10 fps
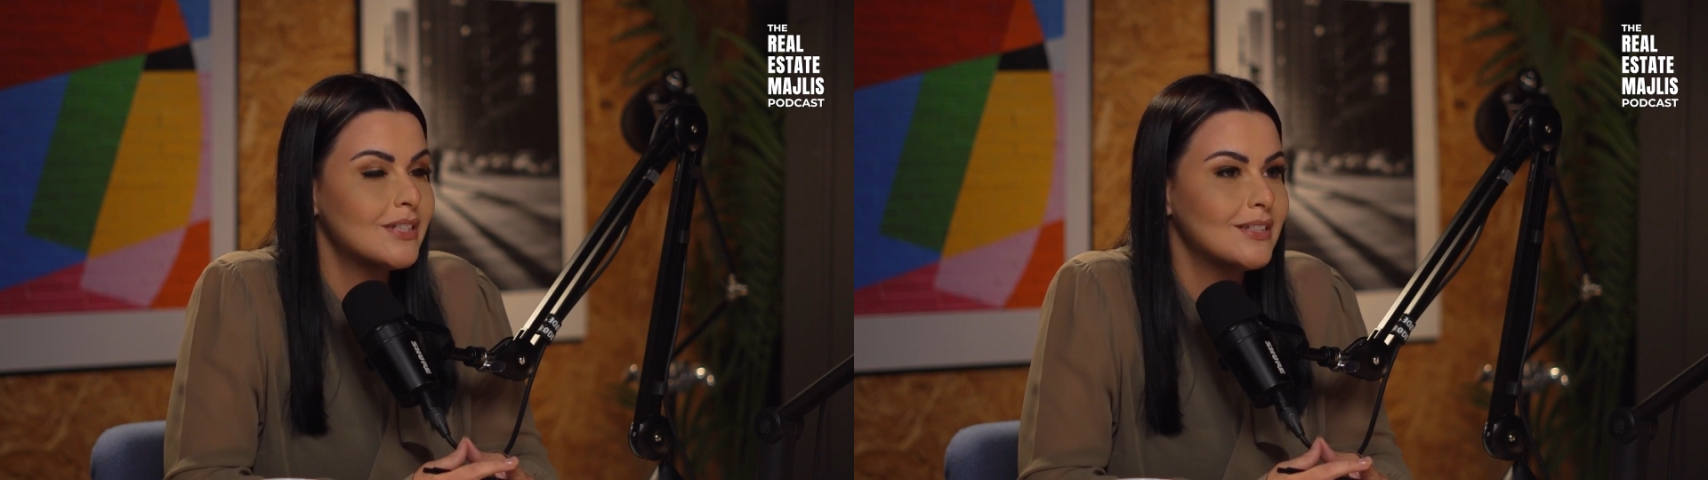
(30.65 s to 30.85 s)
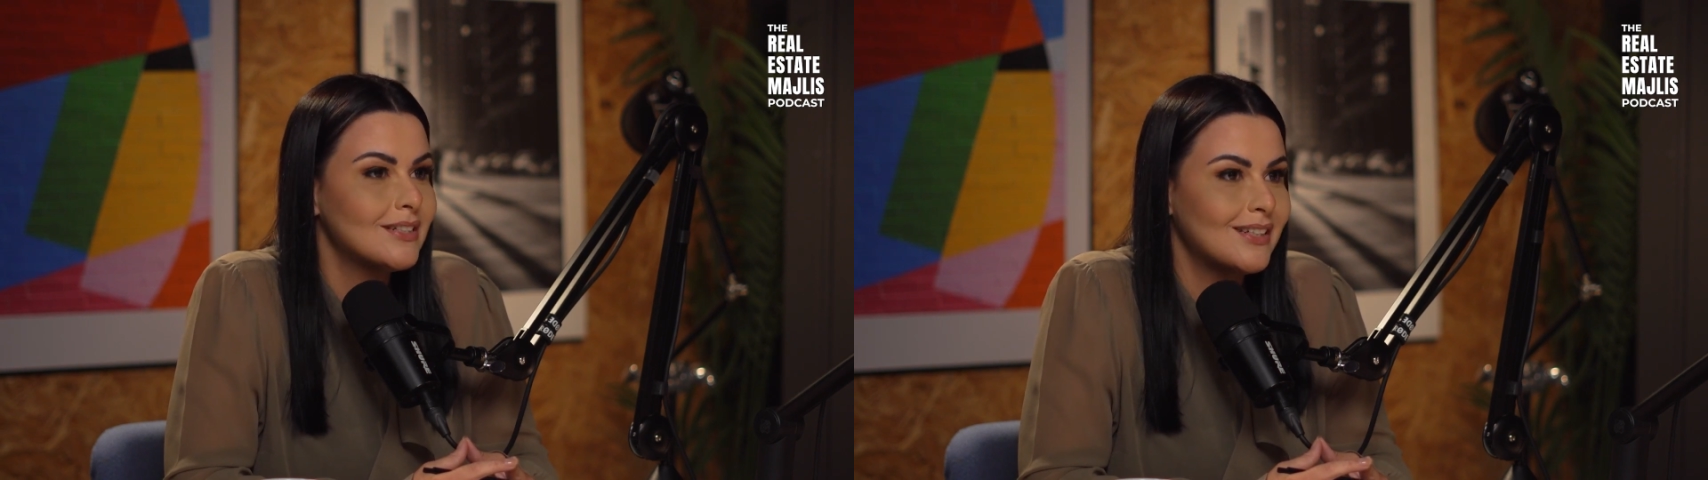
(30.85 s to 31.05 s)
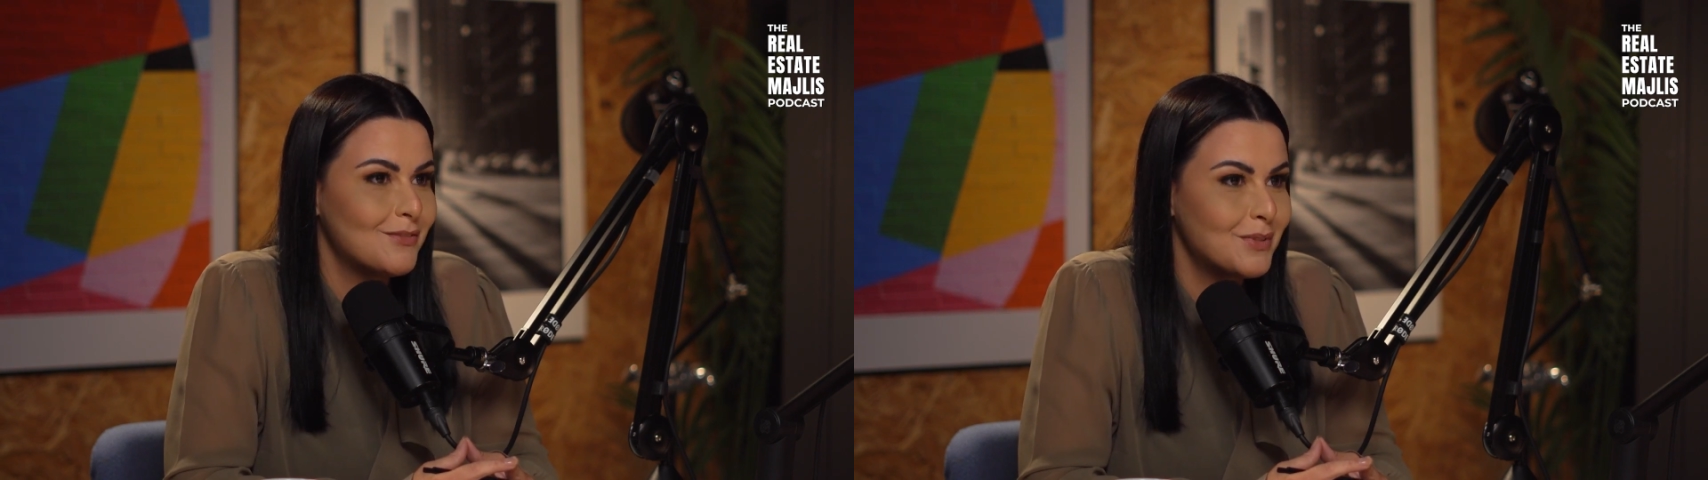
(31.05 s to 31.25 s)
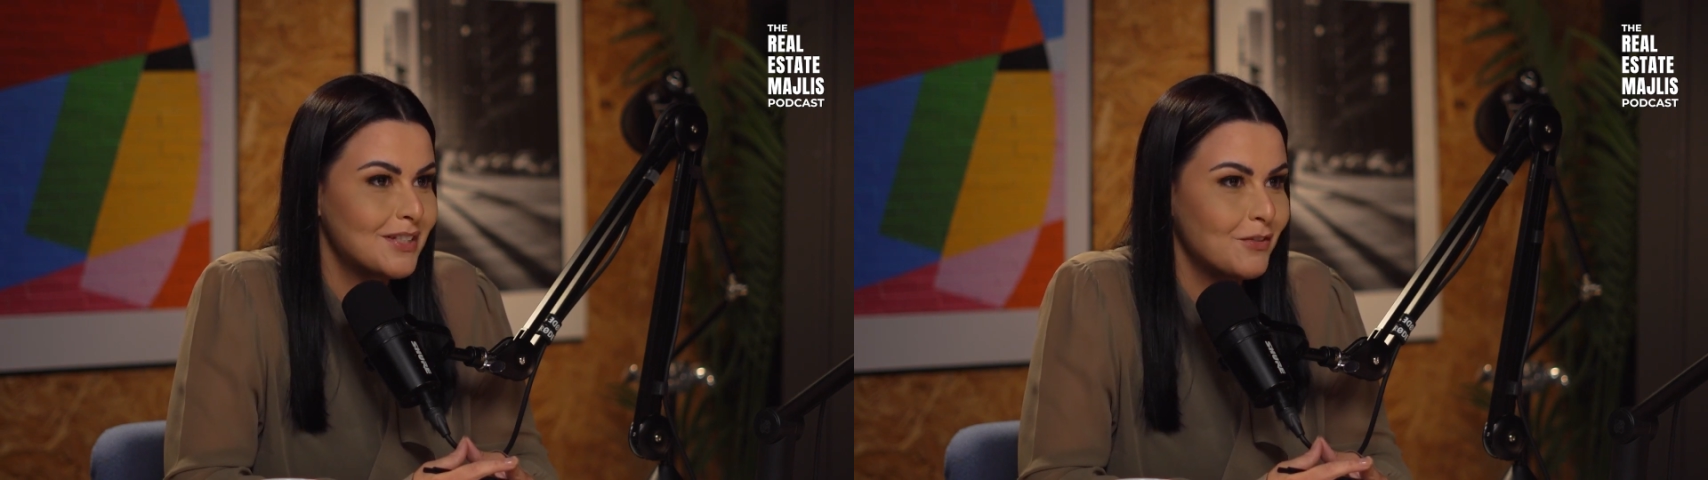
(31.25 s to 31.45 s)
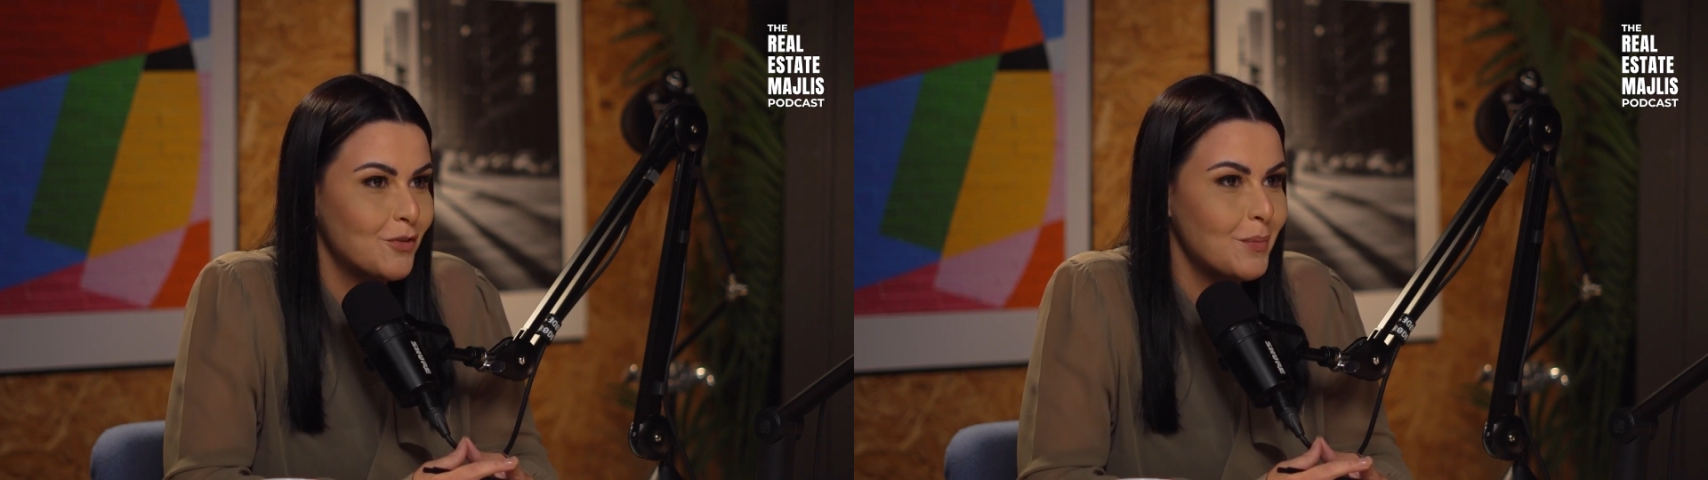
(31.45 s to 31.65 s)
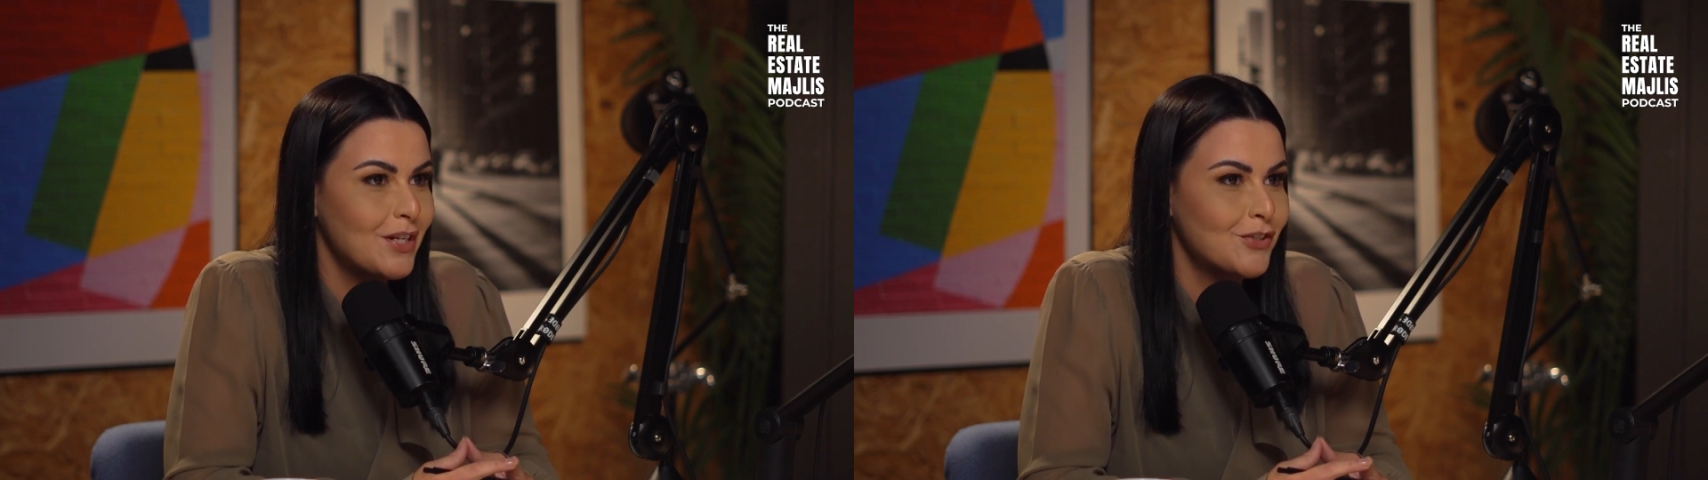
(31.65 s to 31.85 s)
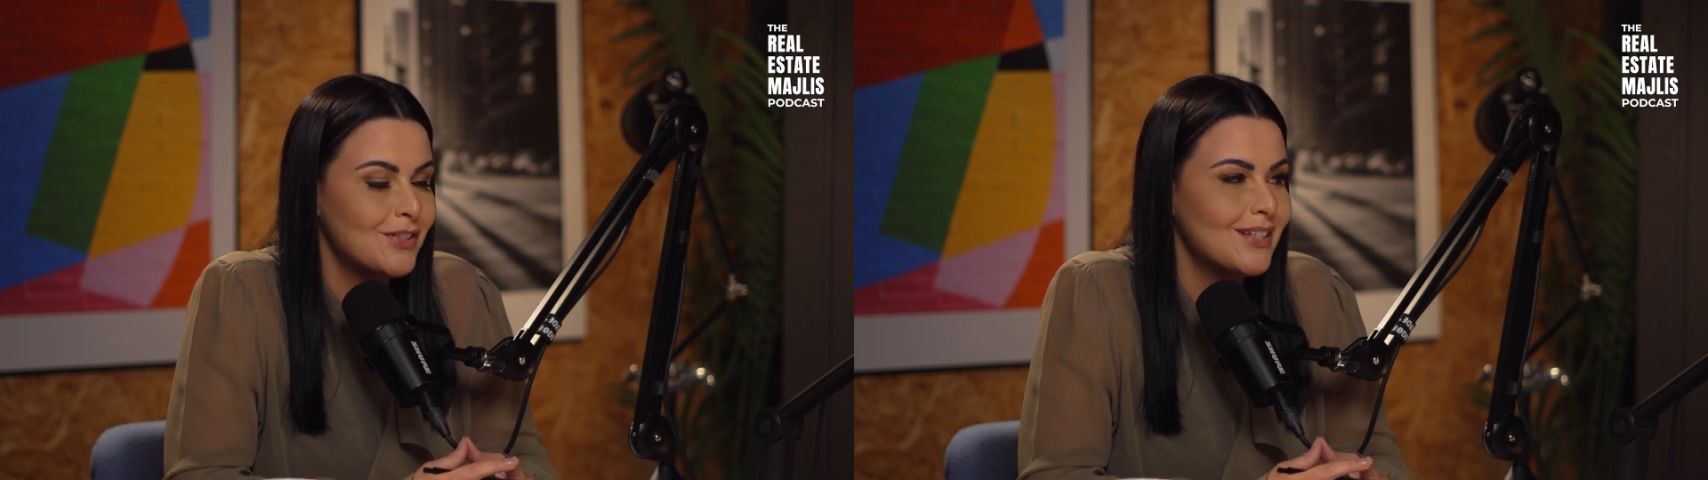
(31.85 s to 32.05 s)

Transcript: didn't give me this information.